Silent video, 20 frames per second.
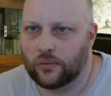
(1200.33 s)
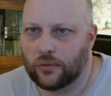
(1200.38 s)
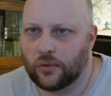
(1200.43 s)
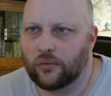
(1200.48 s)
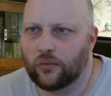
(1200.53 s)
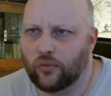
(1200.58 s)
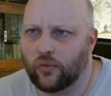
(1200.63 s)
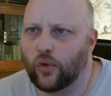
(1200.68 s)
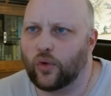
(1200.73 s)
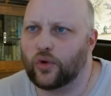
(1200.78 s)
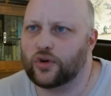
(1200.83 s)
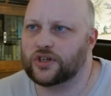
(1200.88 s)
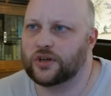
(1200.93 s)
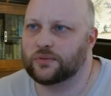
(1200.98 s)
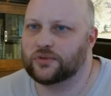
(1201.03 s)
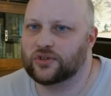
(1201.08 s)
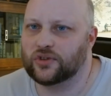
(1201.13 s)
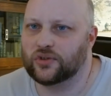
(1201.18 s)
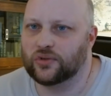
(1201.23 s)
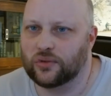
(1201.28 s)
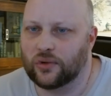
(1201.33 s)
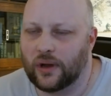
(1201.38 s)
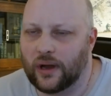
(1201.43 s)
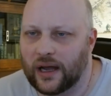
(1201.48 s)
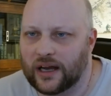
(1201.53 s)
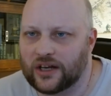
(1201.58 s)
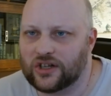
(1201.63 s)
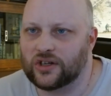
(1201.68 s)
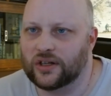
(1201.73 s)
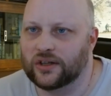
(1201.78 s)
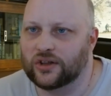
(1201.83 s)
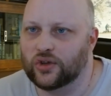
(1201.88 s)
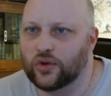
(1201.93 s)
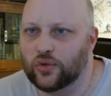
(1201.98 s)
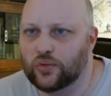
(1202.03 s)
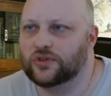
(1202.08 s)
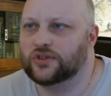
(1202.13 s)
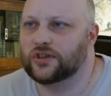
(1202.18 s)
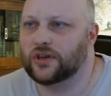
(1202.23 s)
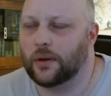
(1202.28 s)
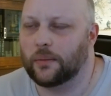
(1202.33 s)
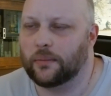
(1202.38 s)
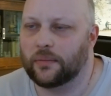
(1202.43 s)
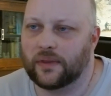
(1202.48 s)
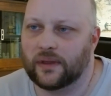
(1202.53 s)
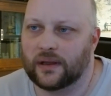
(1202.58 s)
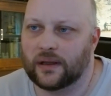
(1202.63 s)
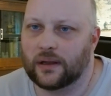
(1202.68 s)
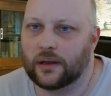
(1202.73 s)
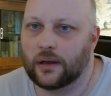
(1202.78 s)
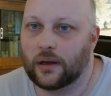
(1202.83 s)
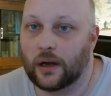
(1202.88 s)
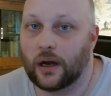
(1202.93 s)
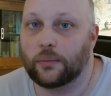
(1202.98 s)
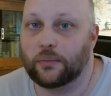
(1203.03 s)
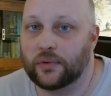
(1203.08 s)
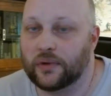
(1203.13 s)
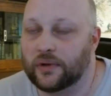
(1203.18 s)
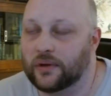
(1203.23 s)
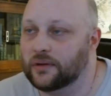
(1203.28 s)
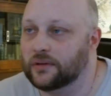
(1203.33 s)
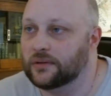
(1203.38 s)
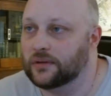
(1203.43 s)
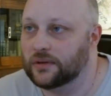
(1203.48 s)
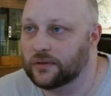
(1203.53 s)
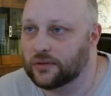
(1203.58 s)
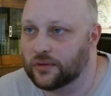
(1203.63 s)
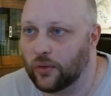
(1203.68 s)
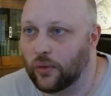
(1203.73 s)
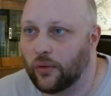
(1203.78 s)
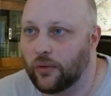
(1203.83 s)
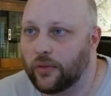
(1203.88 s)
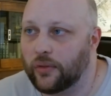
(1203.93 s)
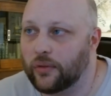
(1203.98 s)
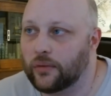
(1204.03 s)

warships to actually do something up in the north.